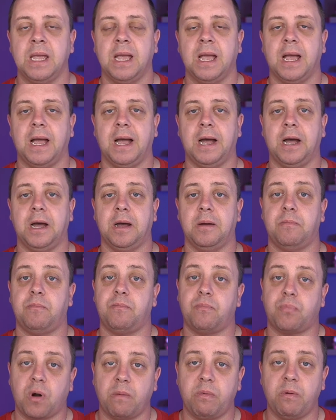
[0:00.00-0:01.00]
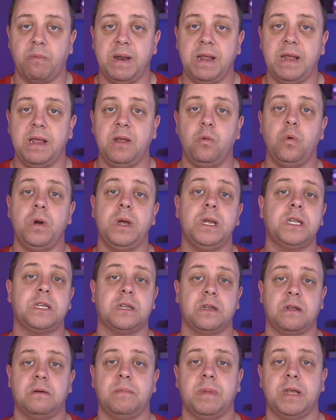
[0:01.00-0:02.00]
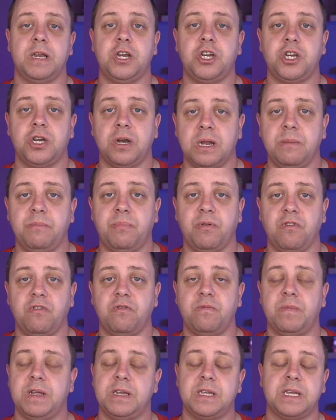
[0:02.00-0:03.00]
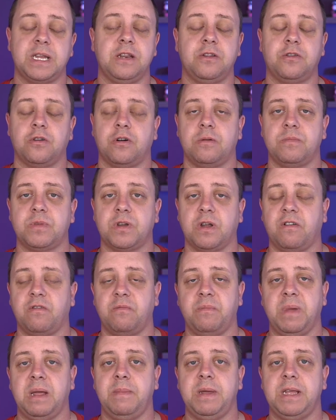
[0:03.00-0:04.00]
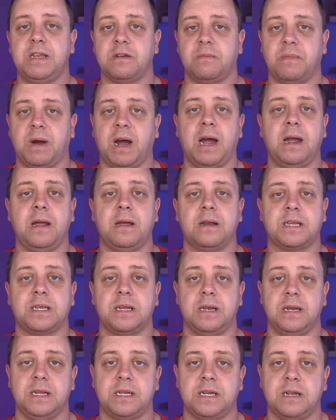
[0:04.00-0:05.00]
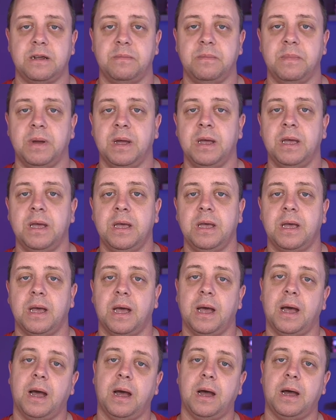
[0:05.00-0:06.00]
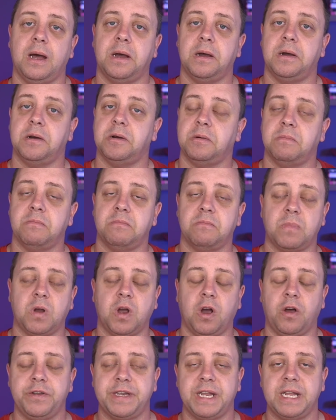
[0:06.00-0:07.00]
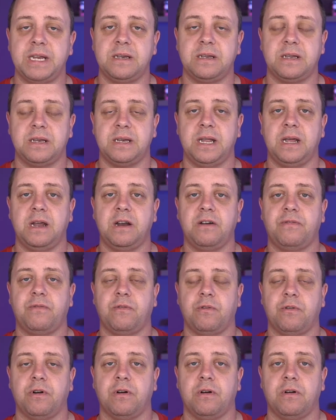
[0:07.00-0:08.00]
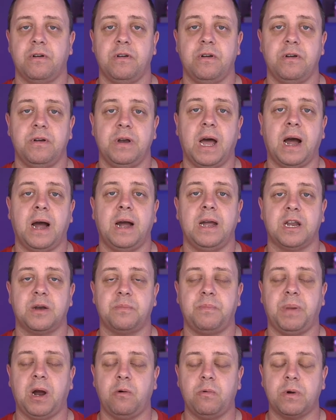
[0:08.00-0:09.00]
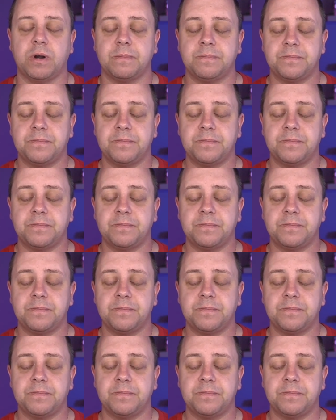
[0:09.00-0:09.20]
Probably with some additional improvements in terms of maybe some higher silicium content there for the higher power.